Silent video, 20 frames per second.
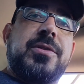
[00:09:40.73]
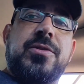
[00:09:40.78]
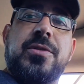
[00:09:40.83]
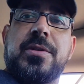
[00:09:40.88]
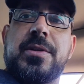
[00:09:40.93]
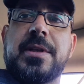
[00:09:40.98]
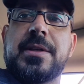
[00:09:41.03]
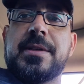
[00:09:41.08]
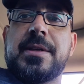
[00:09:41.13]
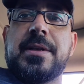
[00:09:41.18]
So
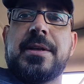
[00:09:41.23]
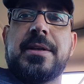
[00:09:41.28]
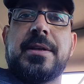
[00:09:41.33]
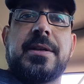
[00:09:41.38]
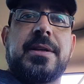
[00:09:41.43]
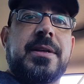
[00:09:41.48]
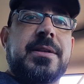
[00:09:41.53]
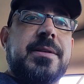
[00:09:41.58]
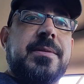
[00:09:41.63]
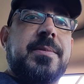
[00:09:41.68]
it
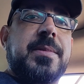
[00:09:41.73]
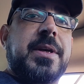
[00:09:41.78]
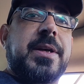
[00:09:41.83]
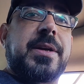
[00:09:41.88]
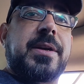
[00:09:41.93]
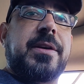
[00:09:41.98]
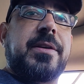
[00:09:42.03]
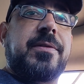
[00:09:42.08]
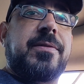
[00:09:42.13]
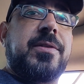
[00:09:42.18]
doesn't
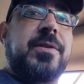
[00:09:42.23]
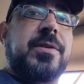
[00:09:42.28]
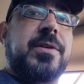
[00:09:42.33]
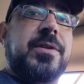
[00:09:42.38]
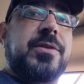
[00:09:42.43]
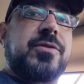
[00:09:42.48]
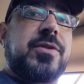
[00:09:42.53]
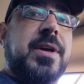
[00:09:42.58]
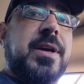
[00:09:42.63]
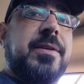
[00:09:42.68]
matter if
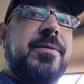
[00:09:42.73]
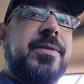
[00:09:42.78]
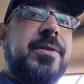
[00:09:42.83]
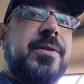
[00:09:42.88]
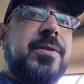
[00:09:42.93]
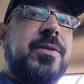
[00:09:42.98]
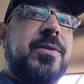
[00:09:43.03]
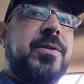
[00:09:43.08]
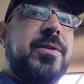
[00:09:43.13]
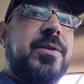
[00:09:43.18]
you're
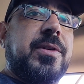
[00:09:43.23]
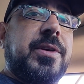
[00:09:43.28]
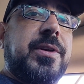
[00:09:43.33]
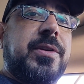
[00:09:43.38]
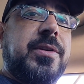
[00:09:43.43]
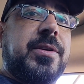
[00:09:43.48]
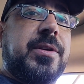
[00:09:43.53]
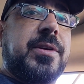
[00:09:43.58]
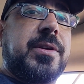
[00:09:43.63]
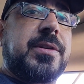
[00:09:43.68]
driving or
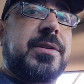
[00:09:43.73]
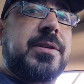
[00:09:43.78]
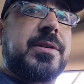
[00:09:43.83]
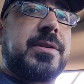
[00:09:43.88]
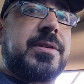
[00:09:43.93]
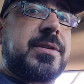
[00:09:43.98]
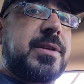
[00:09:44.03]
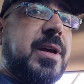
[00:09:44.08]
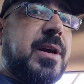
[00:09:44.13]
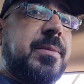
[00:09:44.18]
you're
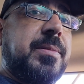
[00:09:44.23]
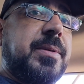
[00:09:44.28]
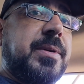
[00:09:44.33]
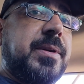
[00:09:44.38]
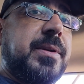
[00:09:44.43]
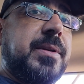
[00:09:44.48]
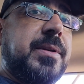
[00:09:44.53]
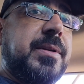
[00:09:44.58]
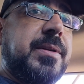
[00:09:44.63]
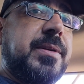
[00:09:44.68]

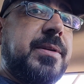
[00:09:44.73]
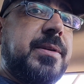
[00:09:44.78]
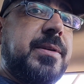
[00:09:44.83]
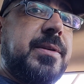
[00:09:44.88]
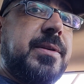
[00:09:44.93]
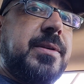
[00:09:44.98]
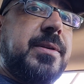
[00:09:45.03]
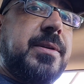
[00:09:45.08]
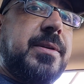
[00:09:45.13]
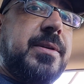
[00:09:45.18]
stopping.
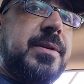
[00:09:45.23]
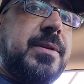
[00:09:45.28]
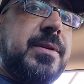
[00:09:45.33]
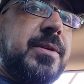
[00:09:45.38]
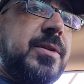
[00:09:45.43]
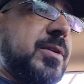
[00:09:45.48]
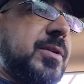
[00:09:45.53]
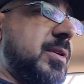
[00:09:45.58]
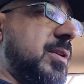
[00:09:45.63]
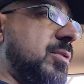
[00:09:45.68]

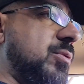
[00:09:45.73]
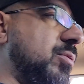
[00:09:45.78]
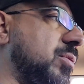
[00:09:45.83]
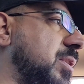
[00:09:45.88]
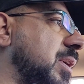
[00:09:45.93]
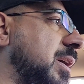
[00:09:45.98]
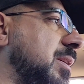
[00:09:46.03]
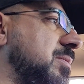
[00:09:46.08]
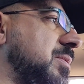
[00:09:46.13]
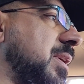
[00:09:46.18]
But the 2
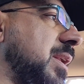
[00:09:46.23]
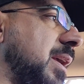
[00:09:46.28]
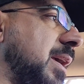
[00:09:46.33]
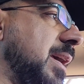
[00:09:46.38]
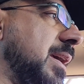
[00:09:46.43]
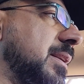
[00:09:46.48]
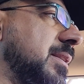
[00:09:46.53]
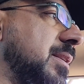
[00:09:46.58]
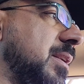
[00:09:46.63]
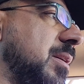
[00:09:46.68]
times that it
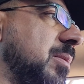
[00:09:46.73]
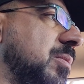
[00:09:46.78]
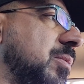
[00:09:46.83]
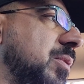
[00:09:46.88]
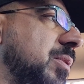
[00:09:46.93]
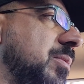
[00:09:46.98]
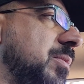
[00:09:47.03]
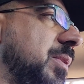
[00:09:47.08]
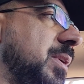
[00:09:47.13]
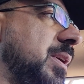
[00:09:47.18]
acted up
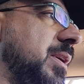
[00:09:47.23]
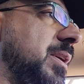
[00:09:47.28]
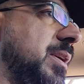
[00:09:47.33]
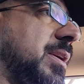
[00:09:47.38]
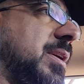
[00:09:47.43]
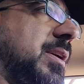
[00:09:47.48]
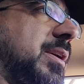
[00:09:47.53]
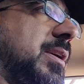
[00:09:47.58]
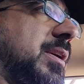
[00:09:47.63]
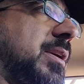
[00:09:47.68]
with me,
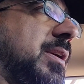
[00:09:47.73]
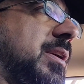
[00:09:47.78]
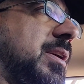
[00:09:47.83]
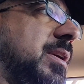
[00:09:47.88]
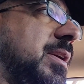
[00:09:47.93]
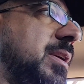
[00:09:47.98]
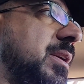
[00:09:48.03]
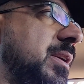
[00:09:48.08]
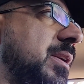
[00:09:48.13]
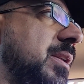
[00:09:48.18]

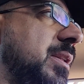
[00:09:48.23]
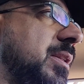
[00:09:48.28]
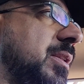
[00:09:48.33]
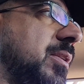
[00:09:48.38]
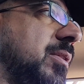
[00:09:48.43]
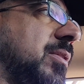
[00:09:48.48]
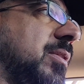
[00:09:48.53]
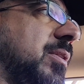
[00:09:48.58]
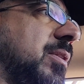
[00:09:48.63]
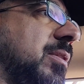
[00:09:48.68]

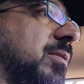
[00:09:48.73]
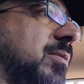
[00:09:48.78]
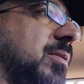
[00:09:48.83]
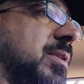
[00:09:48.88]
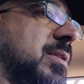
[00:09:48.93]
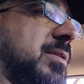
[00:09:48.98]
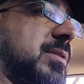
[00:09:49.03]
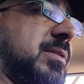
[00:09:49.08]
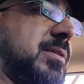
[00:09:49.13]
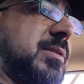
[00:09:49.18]
the car
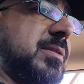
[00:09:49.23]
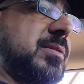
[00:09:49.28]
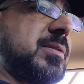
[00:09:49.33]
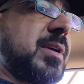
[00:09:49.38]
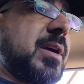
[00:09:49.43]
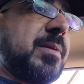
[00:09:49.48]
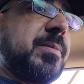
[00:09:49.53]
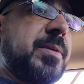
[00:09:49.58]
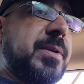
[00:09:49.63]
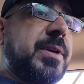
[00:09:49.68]
was
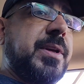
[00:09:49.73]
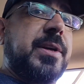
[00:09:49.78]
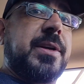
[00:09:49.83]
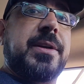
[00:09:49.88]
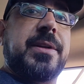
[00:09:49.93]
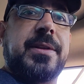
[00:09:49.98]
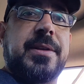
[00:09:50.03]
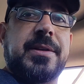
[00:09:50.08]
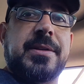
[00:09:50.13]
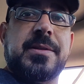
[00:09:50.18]
stopping
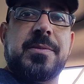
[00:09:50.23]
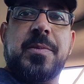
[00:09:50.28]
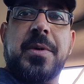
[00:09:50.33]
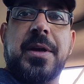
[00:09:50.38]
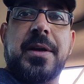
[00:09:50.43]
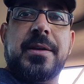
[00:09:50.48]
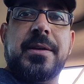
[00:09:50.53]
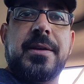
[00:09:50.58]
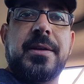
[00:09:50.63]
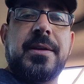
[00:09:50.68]
here in this
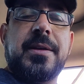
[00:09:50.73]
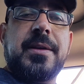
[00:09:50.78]
spot.